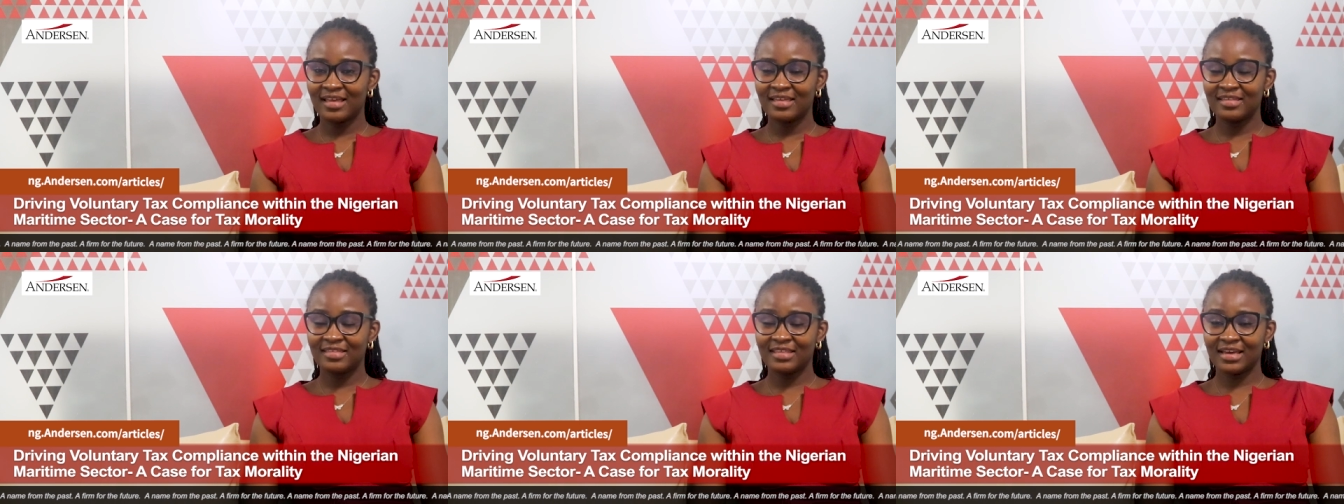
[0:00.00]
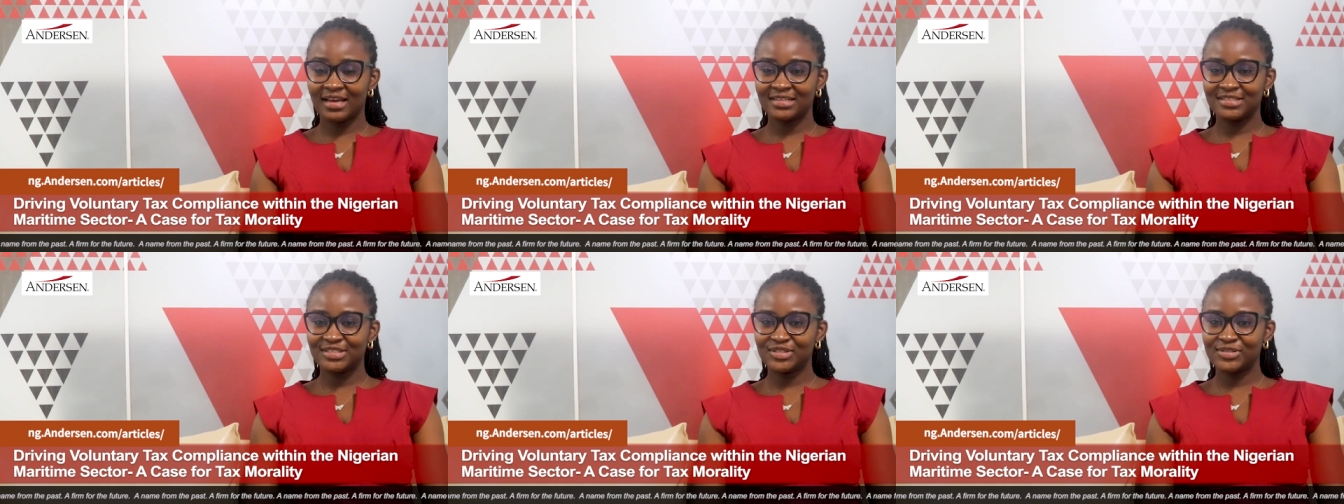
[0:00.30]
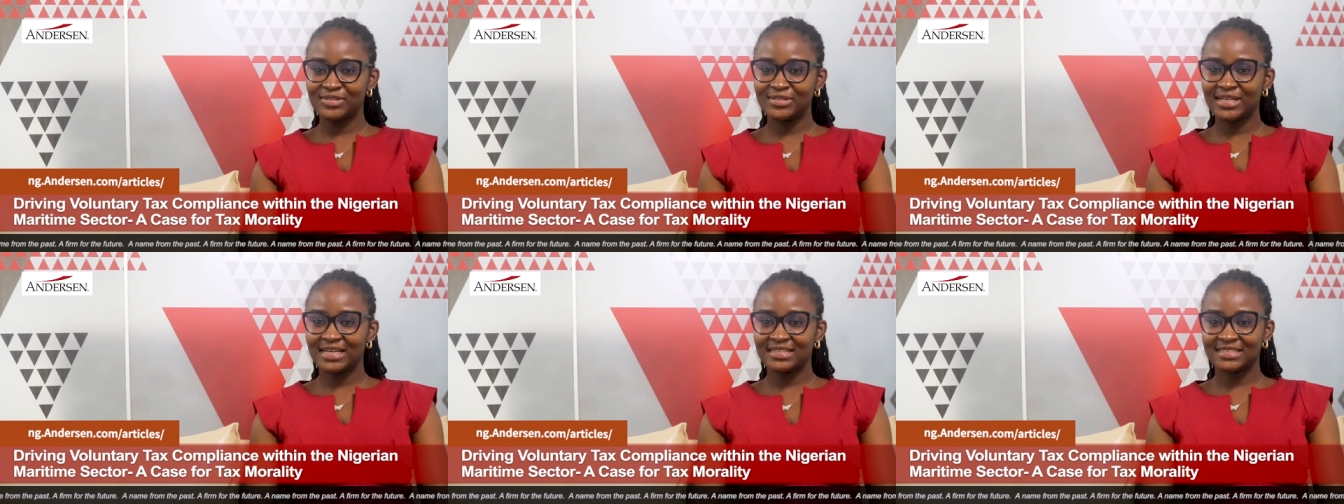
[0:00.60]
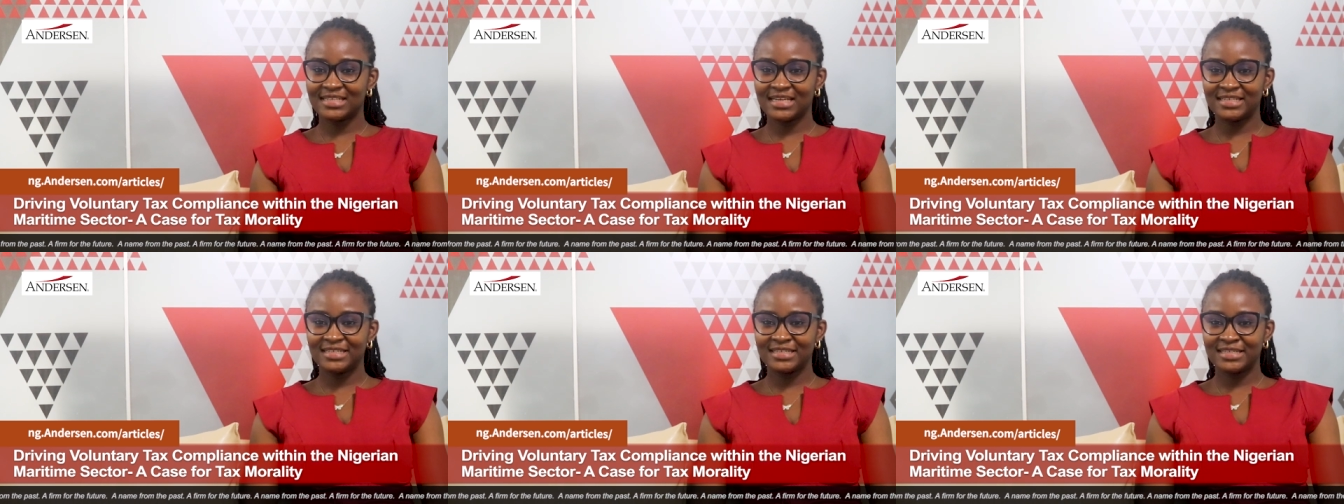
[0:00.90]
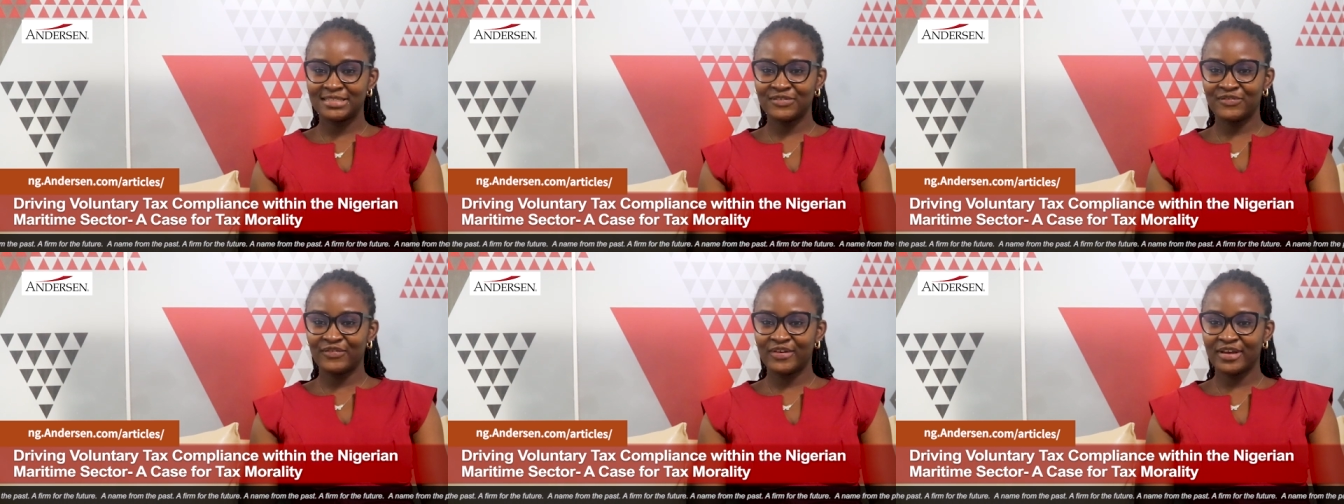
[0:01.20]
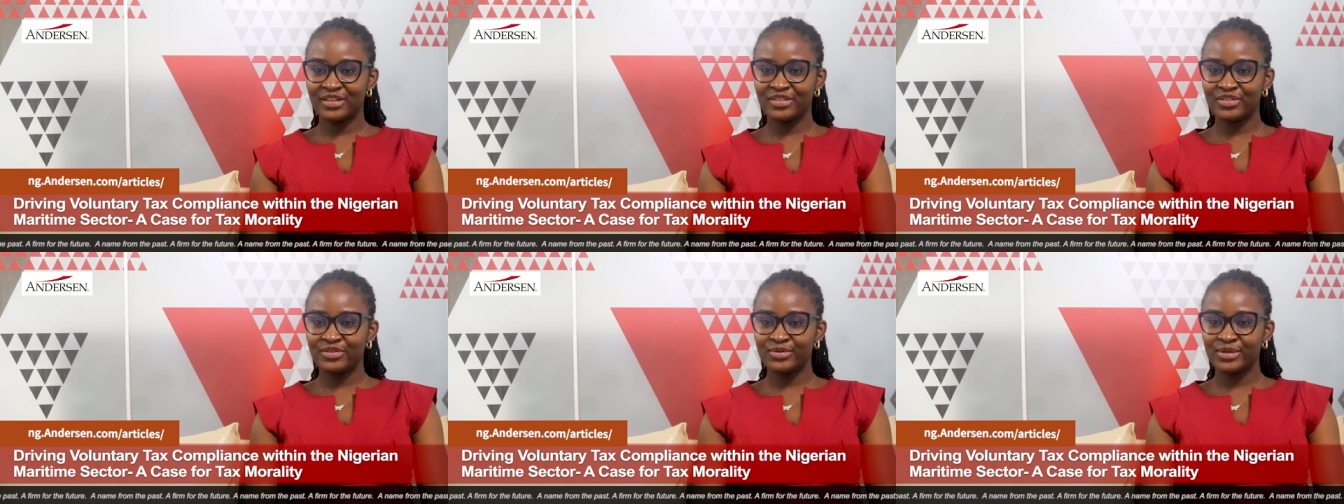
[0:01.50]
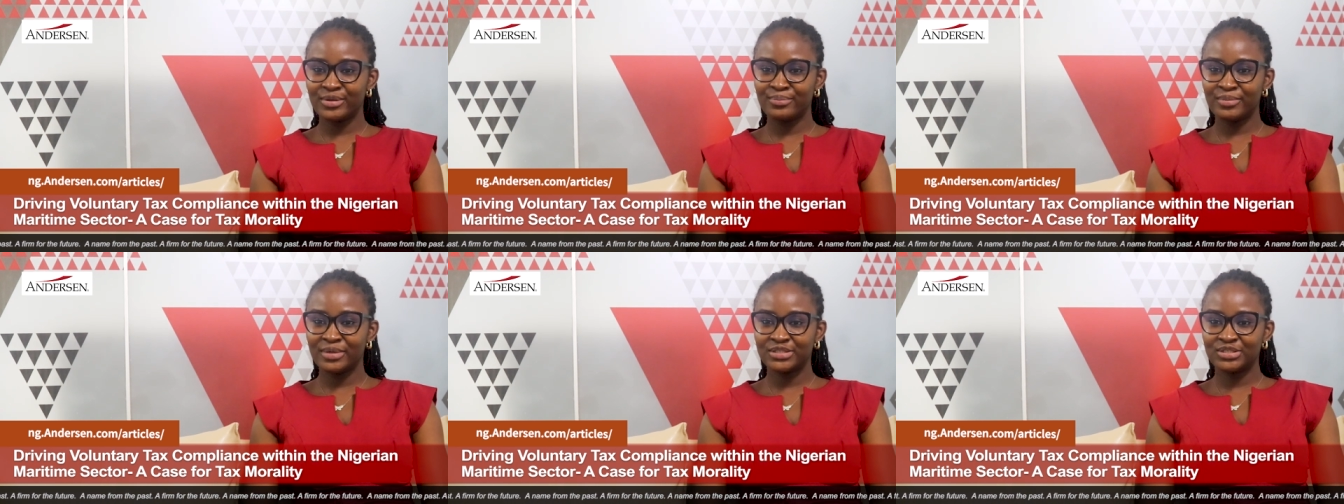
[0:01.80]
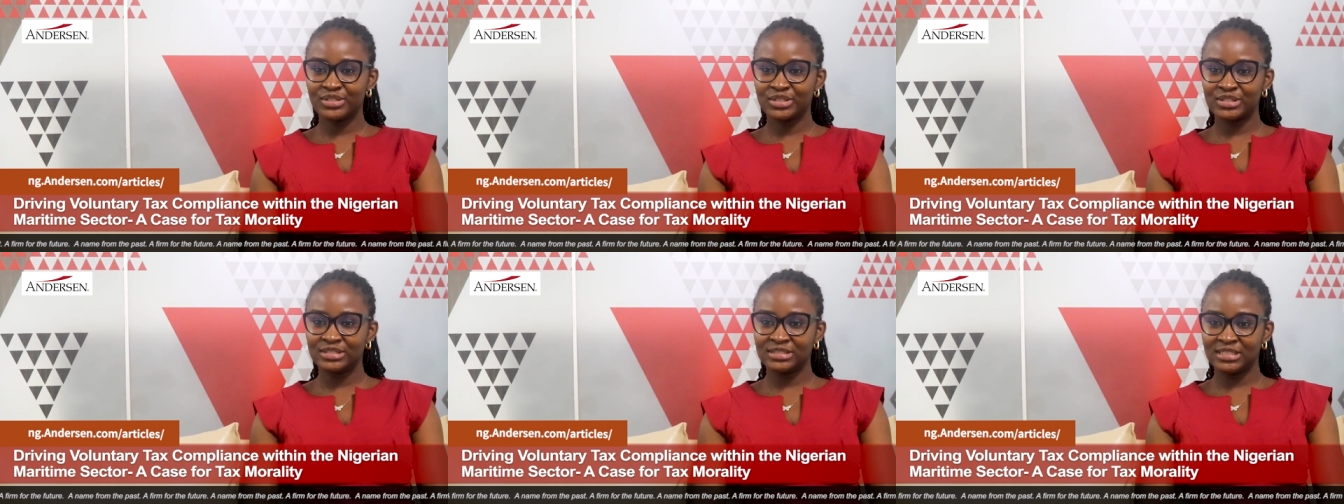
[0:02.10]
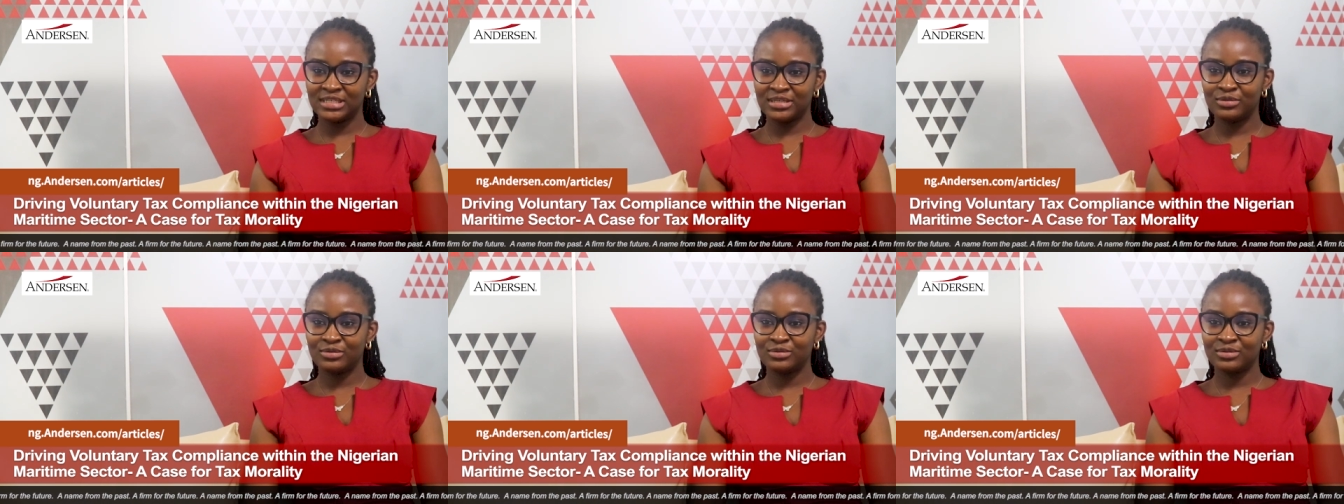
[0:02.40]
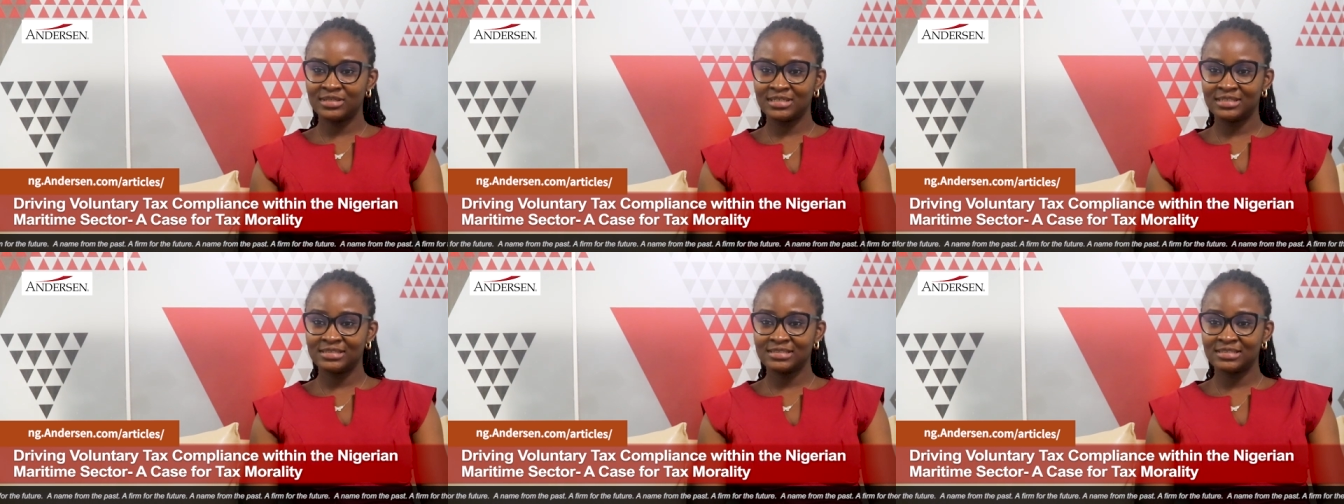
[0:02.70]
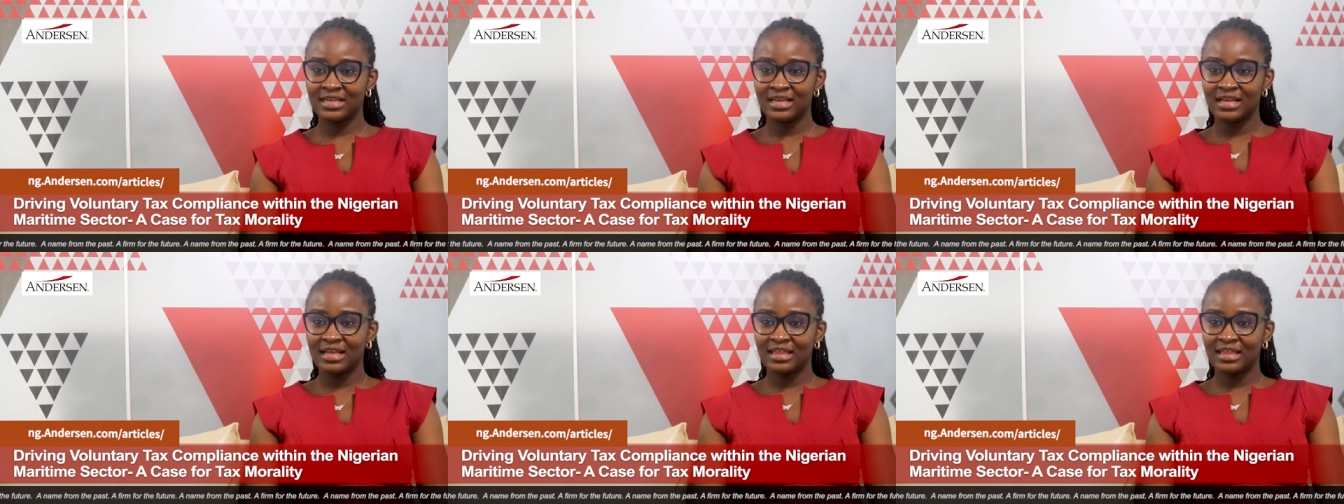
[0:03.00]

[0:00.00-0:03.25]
the article has identified three major stakeholders